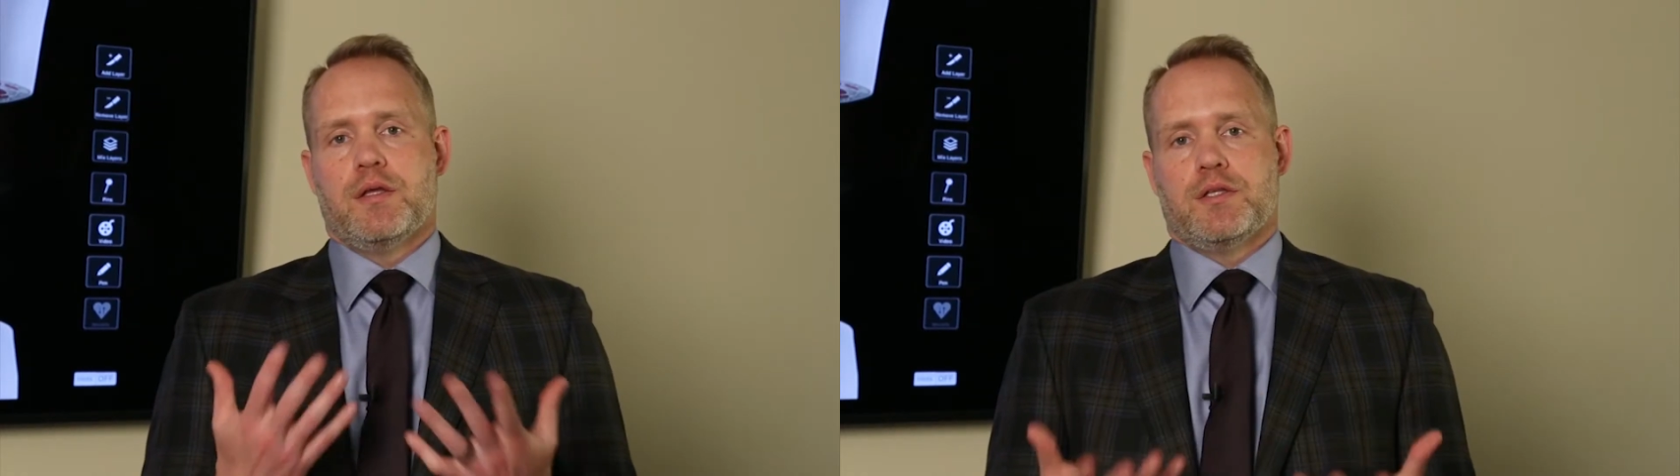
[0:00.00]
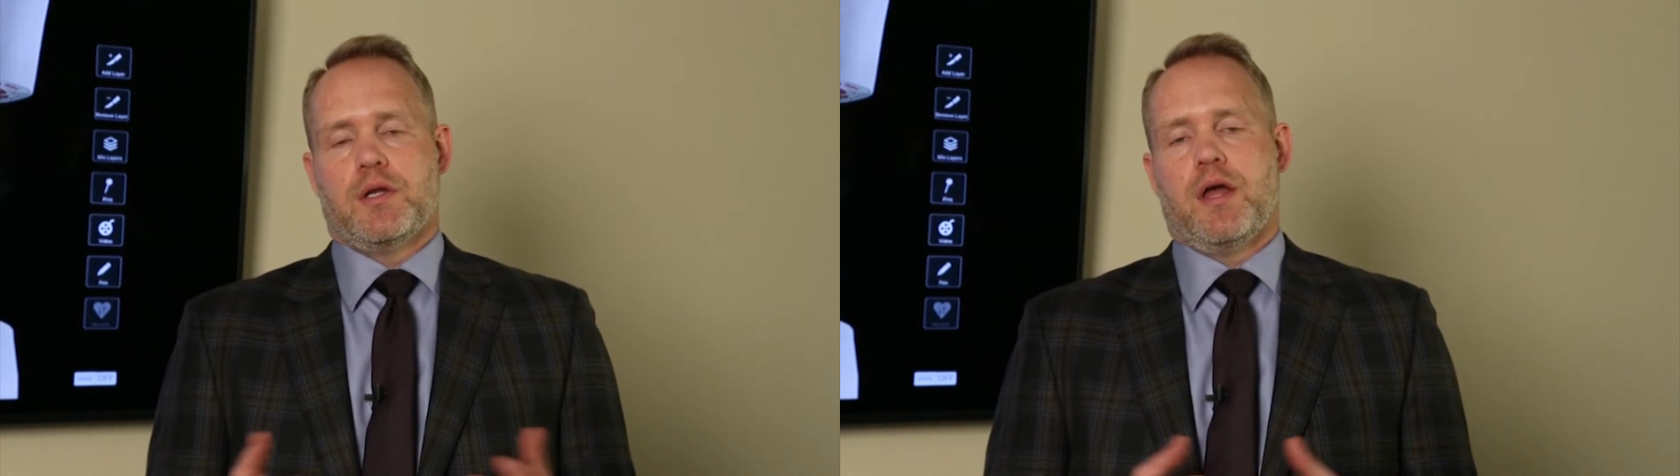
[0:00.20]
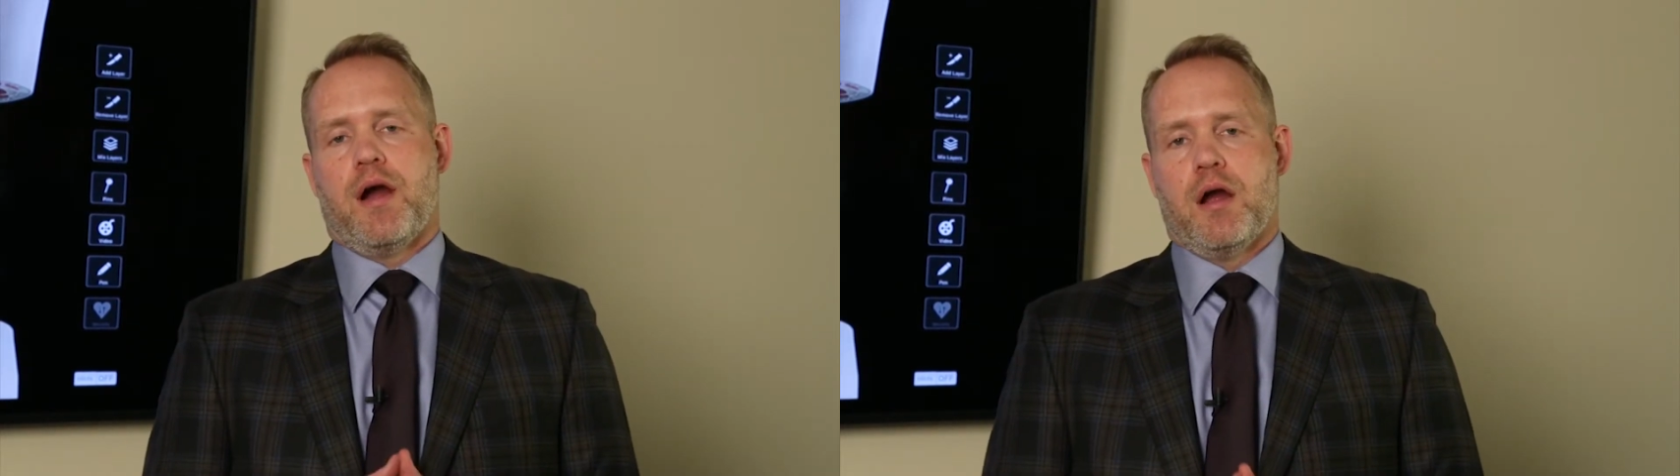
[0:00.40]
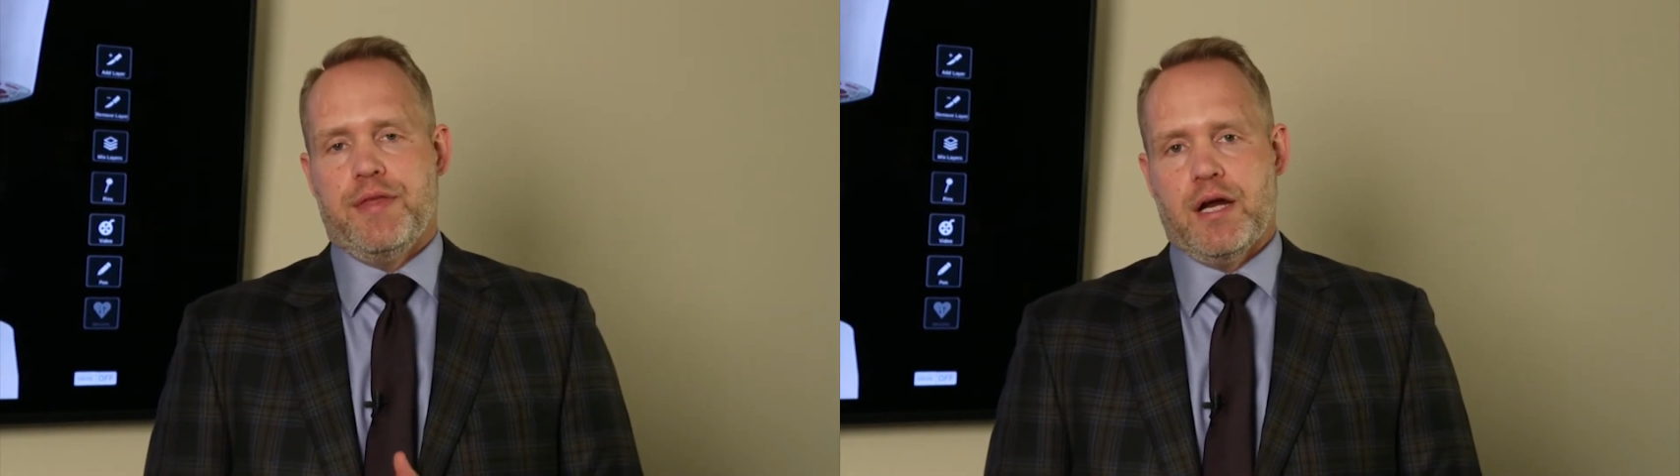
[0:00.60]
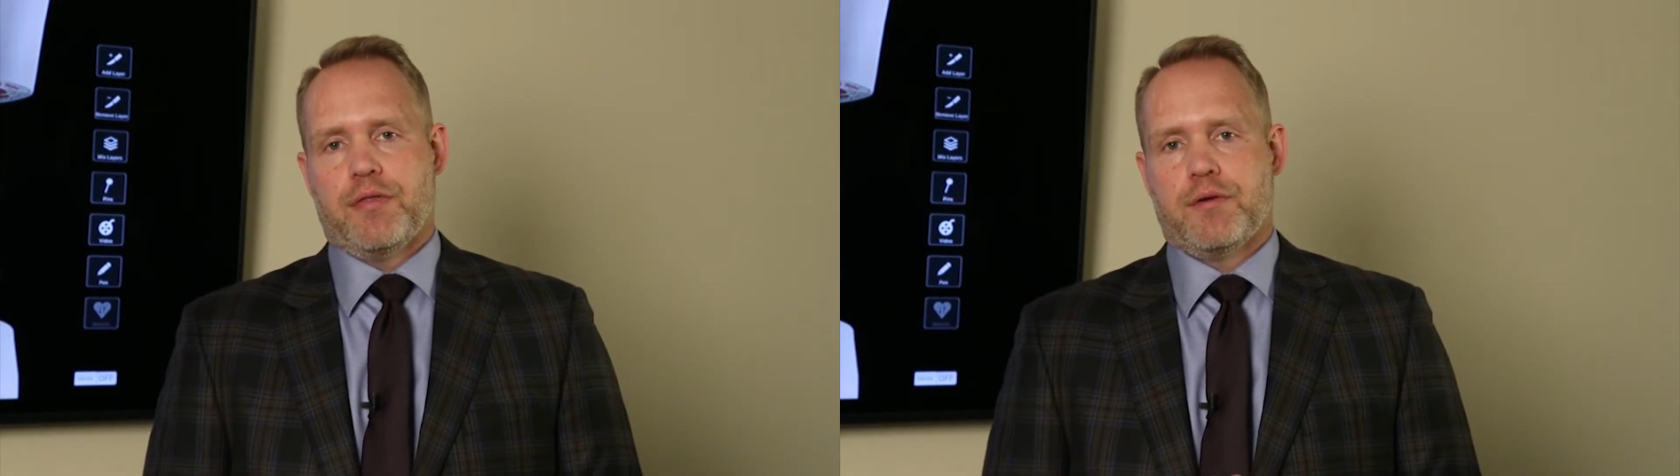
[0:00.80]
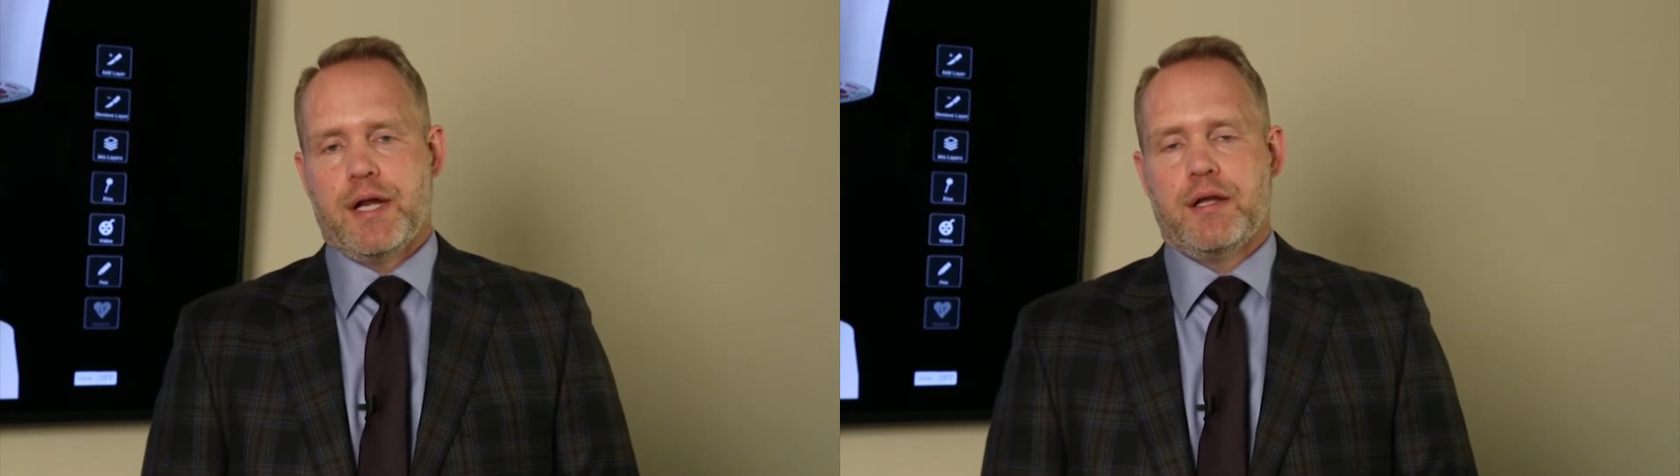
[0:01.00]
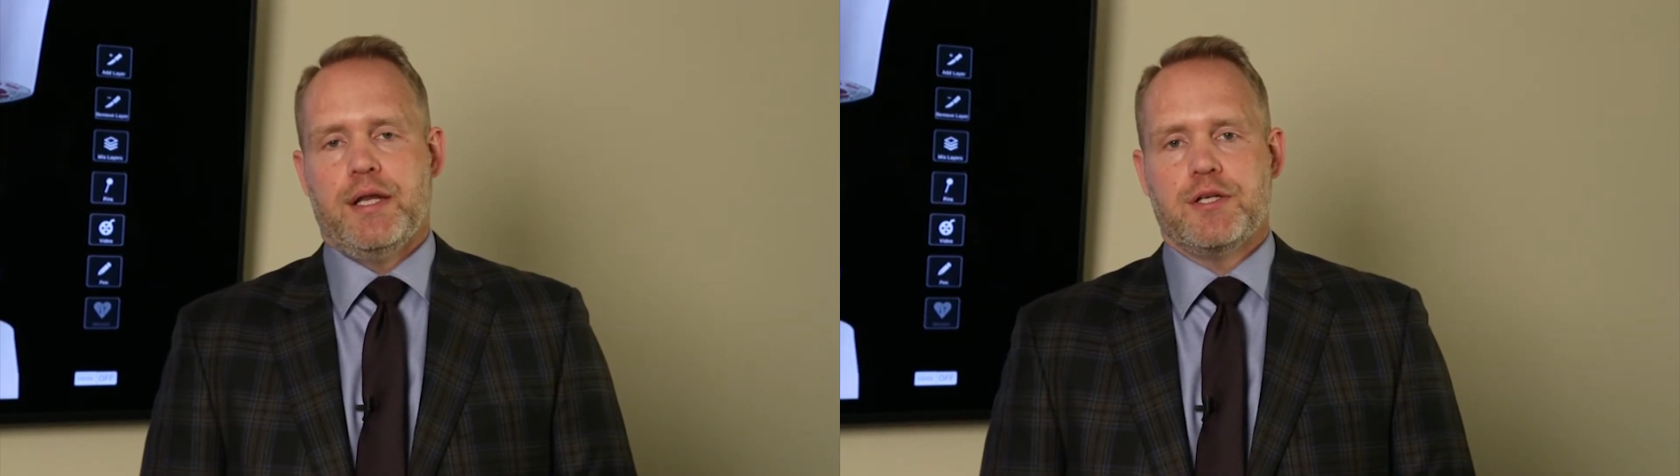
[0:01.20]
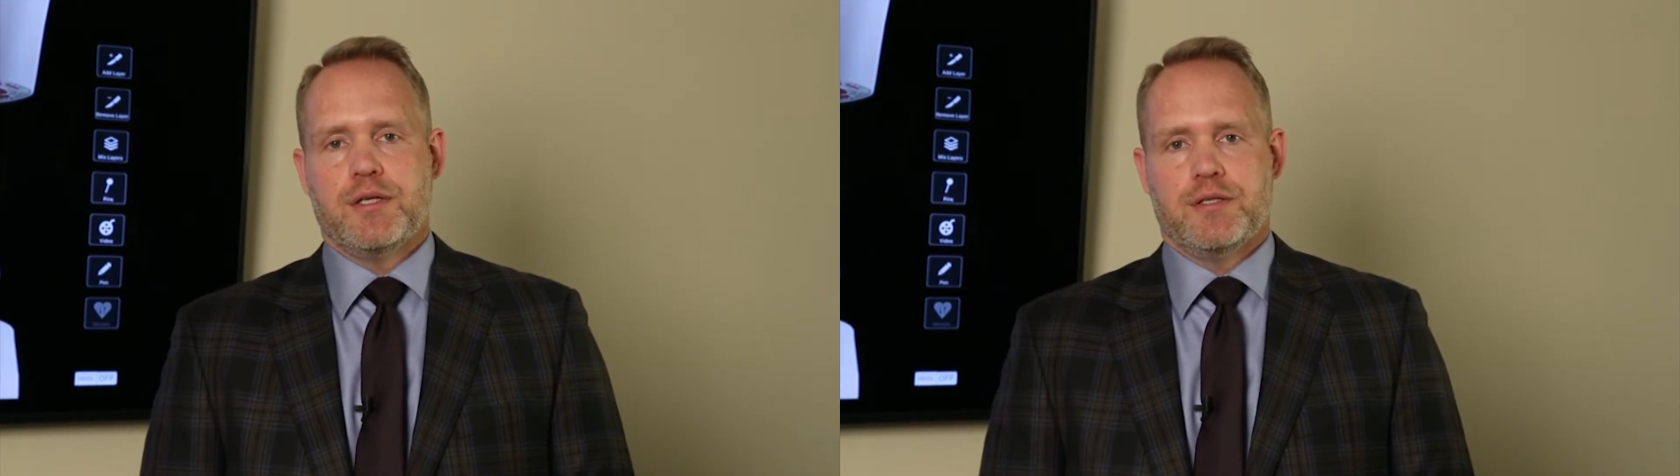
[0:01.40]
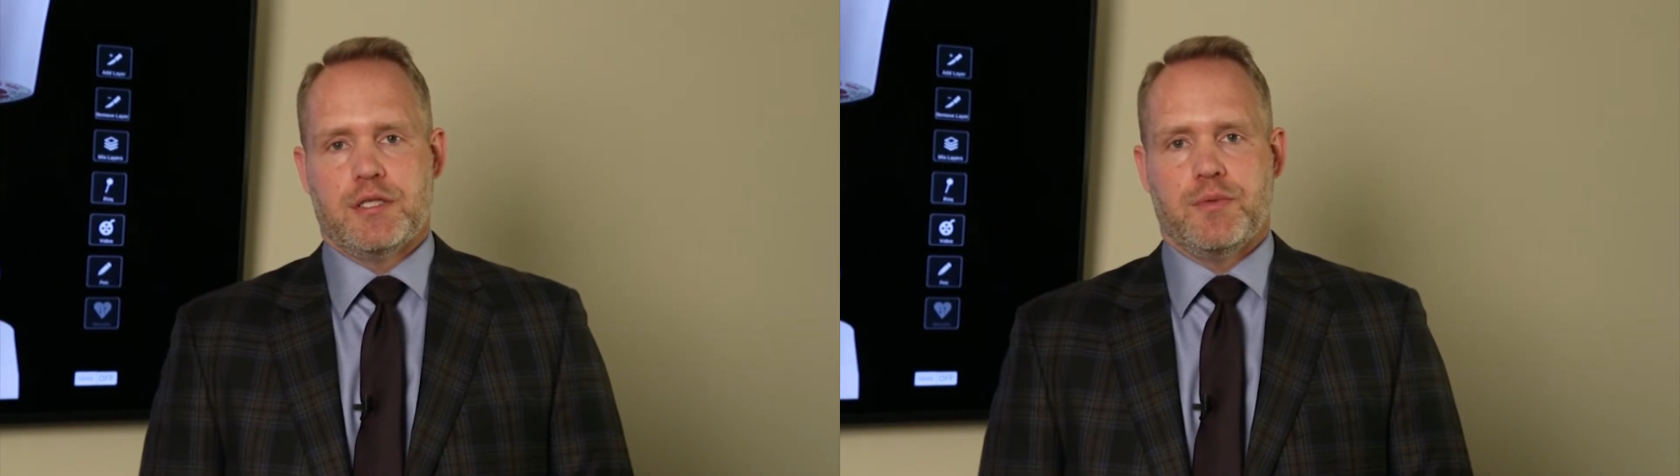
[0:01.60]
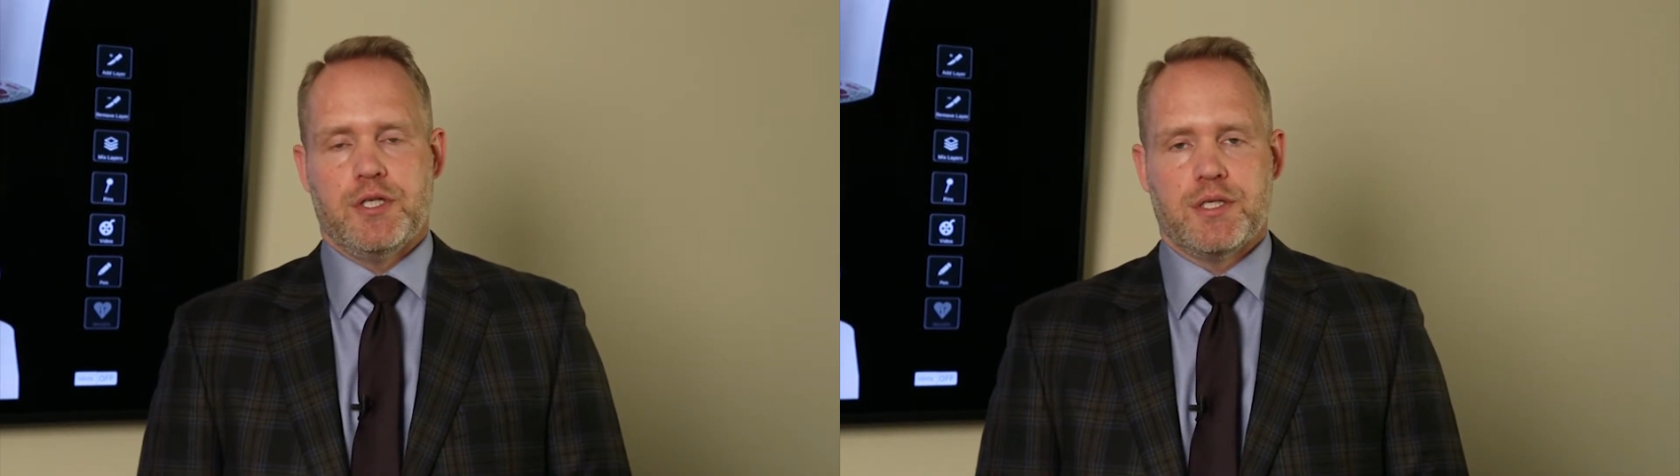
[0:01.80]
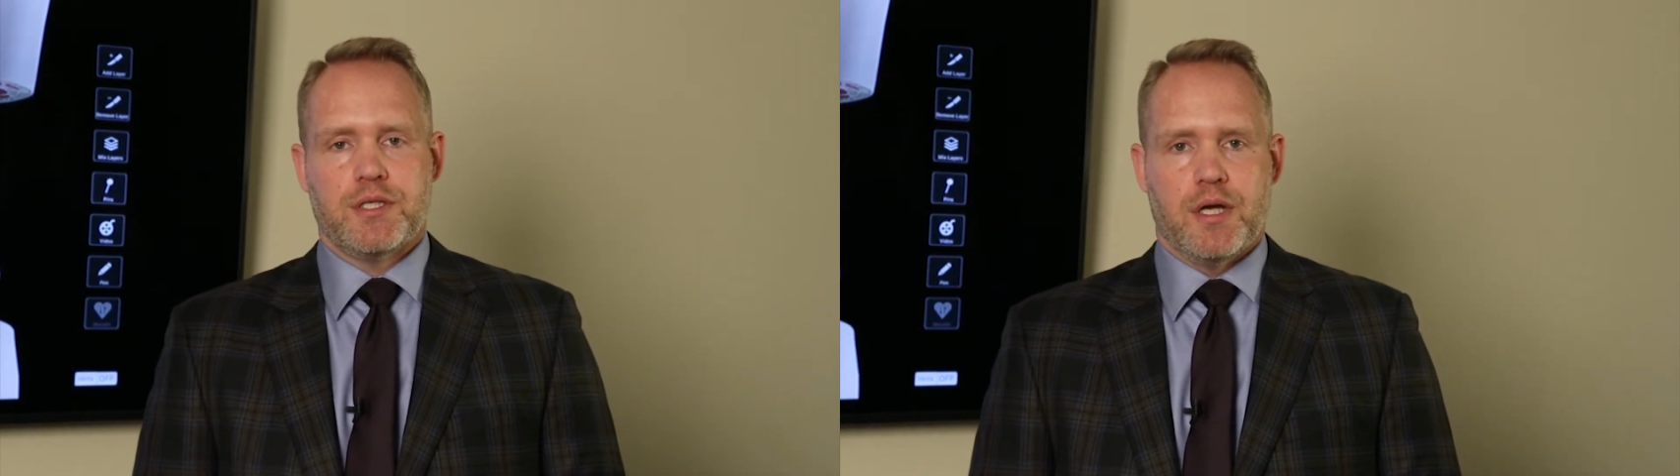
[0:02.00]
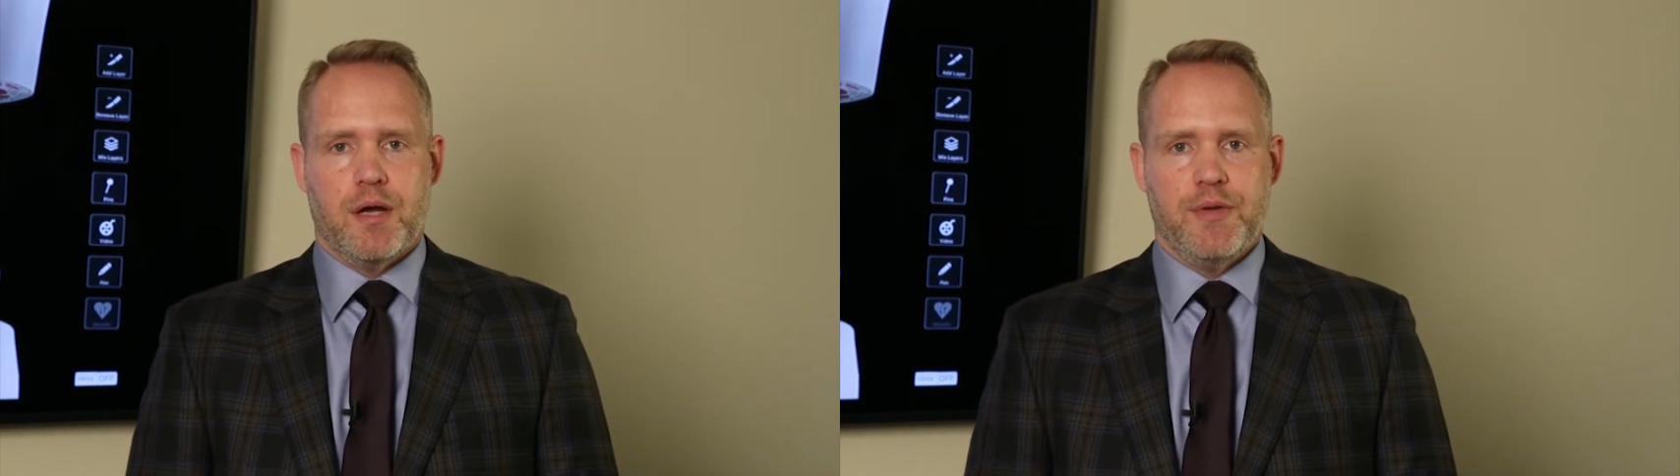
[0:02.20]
So the arthritic conditions, as we just saw,